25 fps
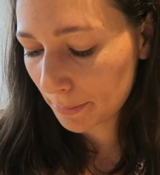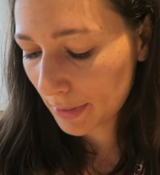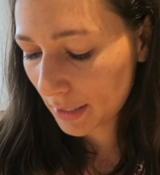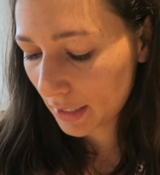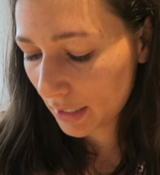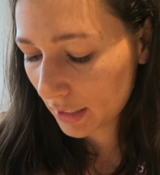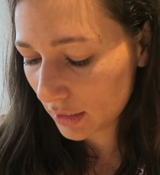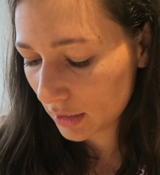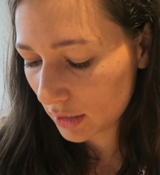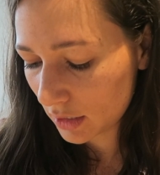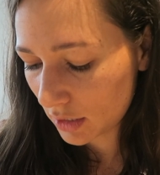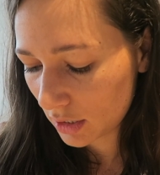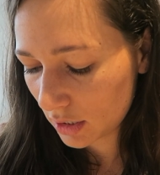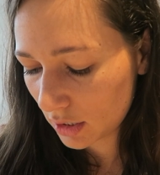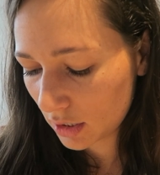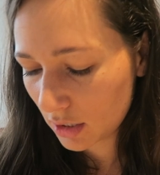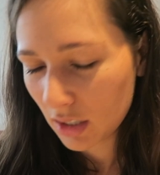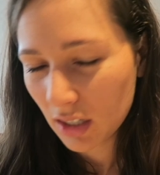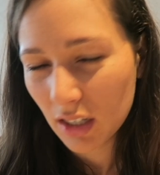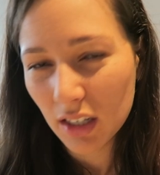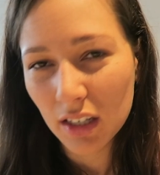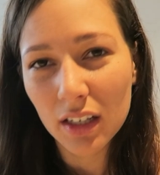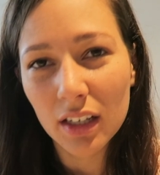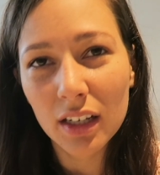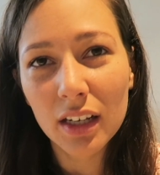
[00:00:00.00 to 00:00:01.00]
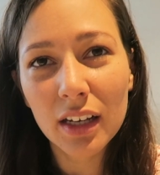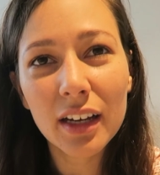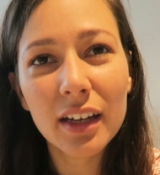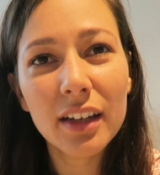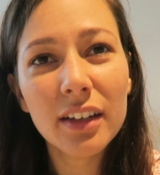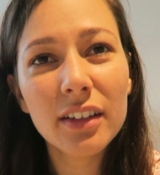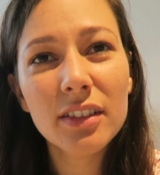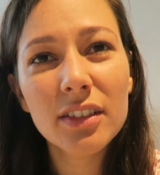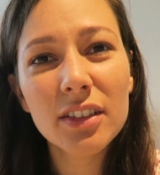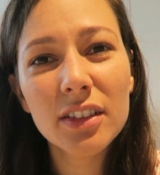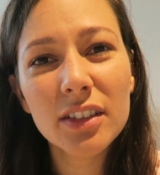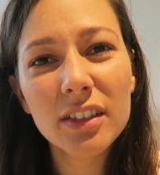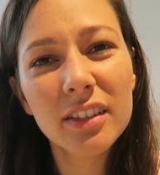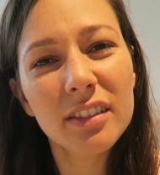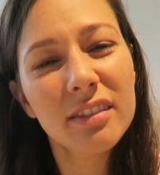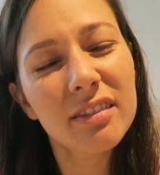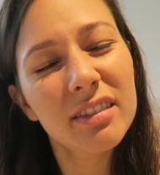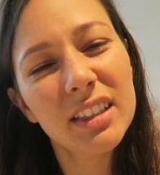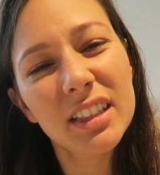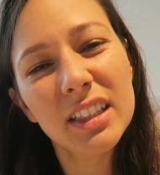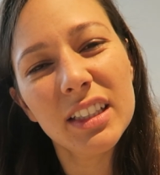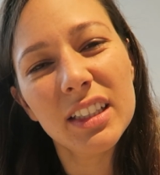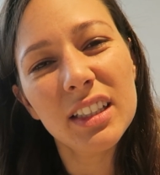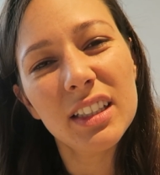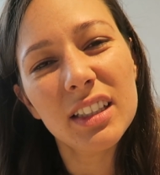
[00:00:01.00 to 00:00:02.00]
but I don't
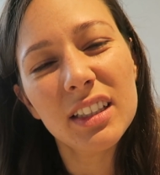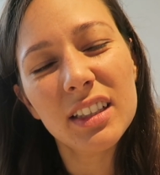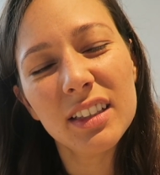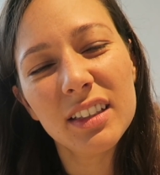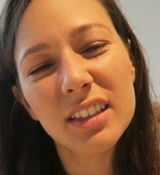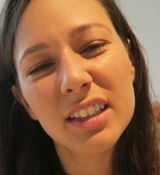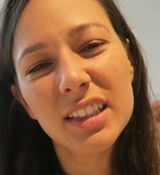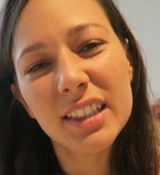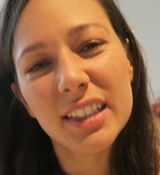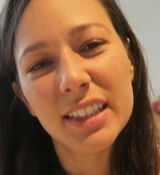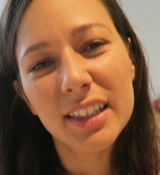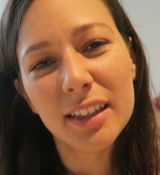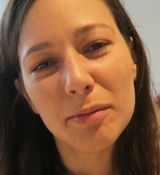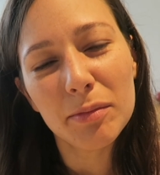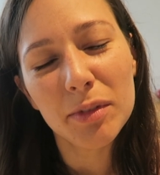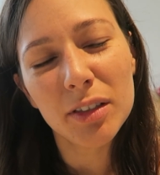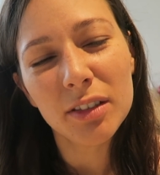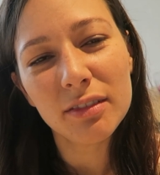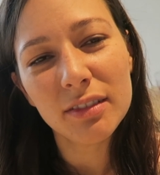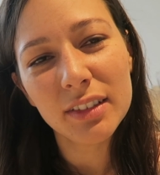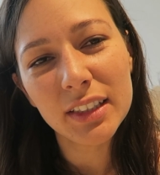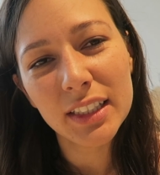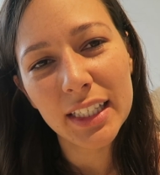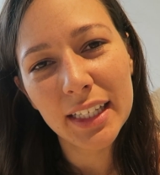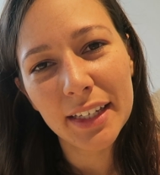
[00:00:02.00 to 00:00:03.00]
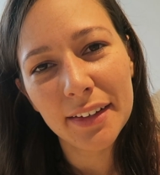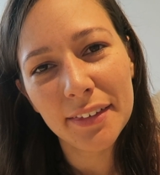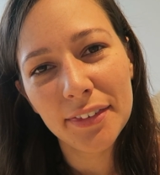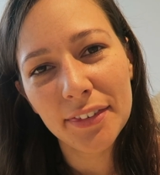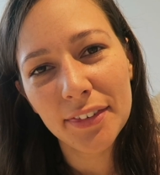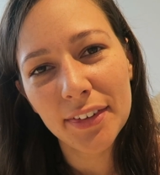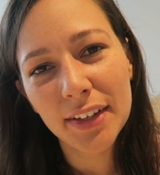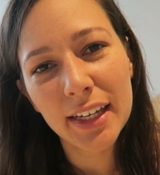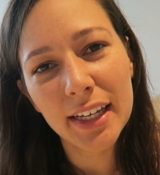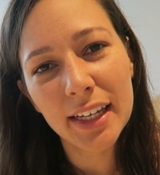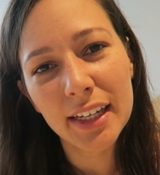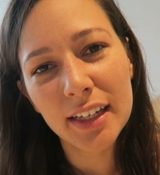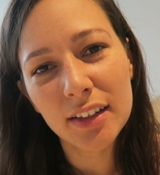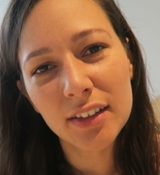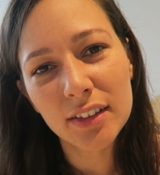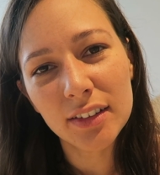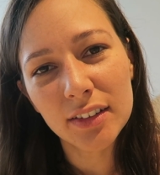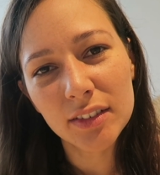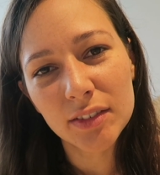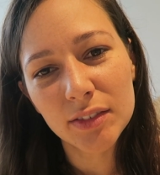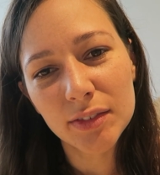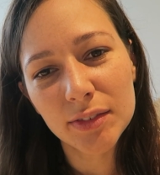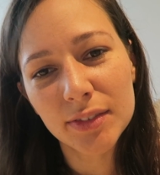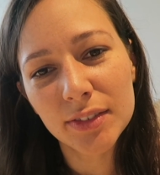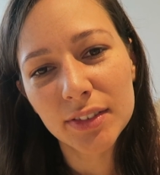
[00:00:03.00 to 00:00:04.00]
know, I'm not really a fan
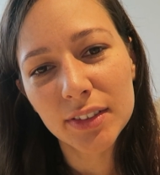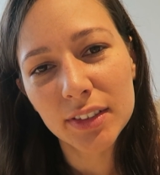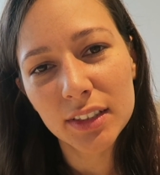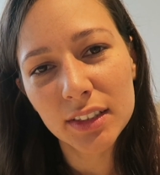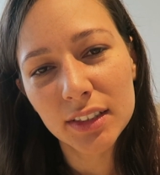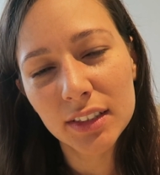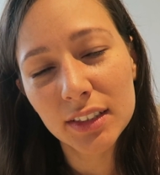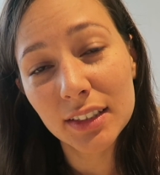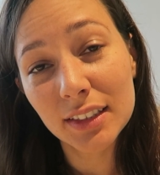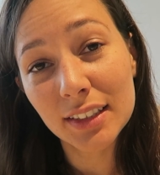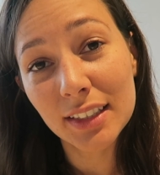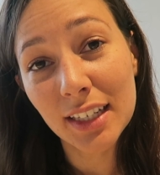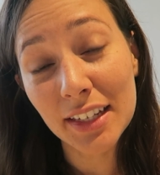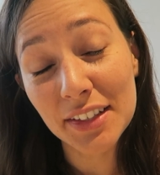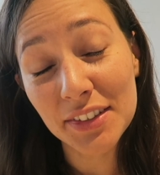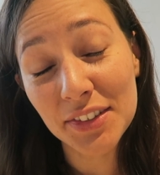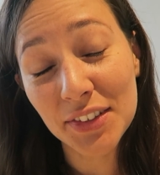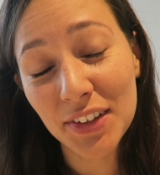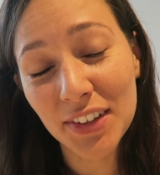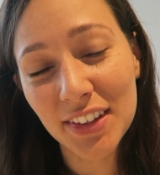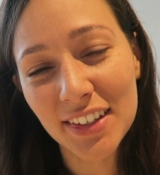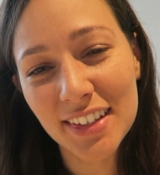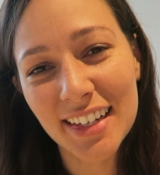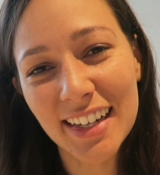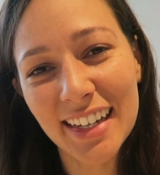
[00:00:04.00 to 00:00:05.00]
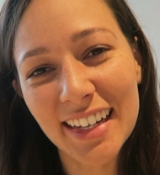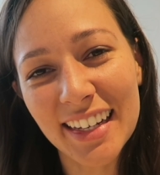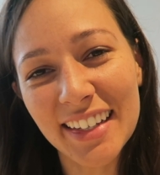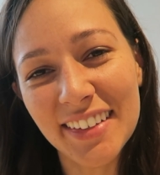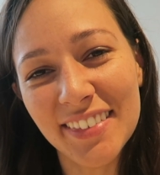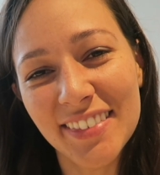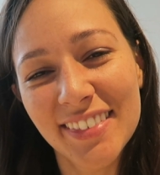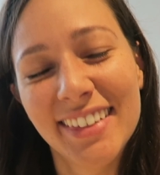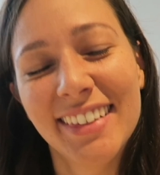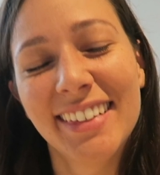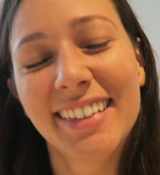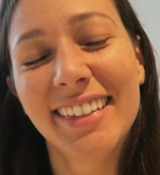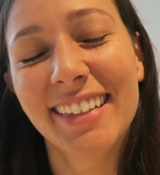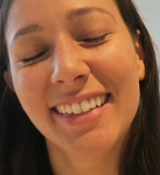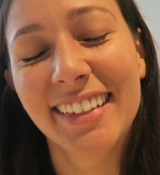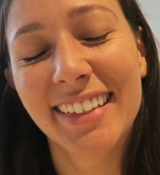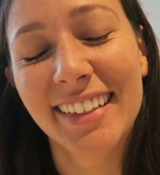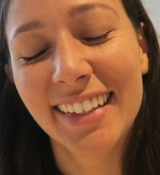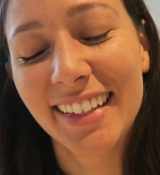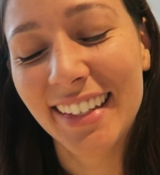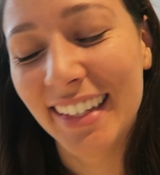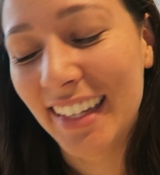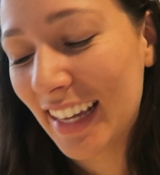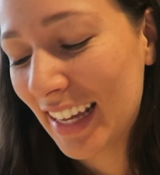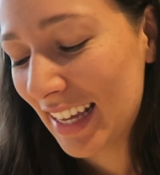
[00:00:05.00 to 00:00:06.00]
of nuts all the time.
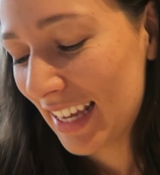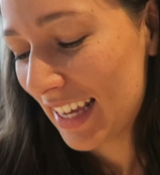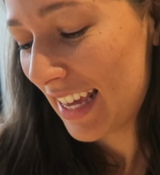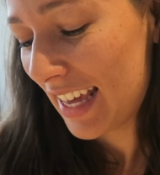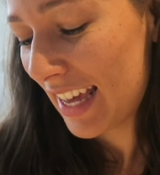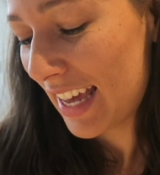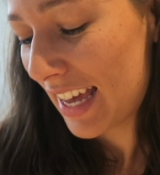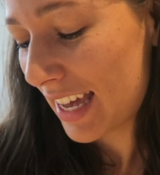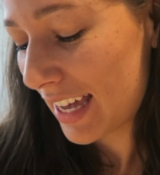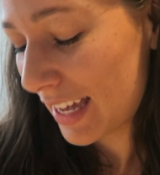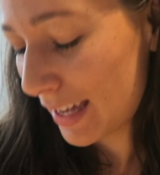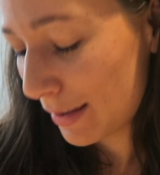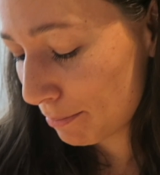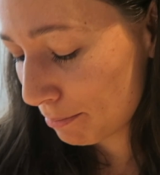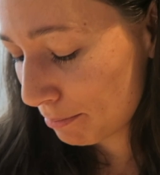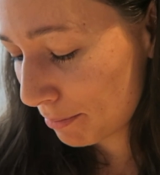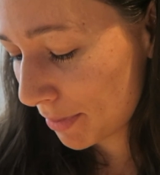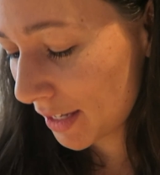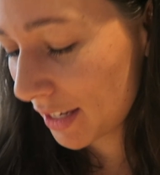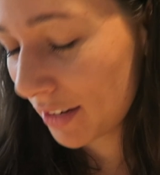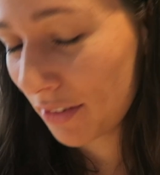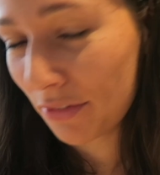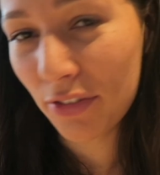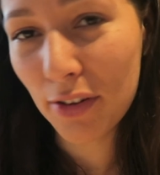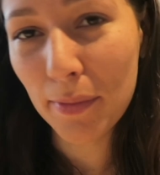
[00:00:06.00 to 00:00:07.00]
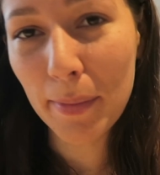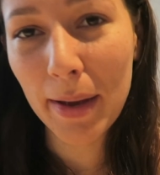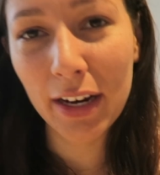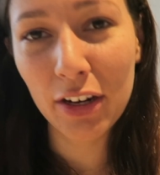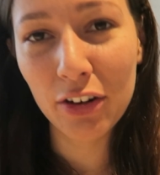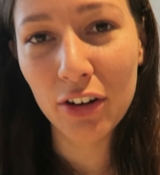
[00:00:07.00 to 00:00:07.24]
But for my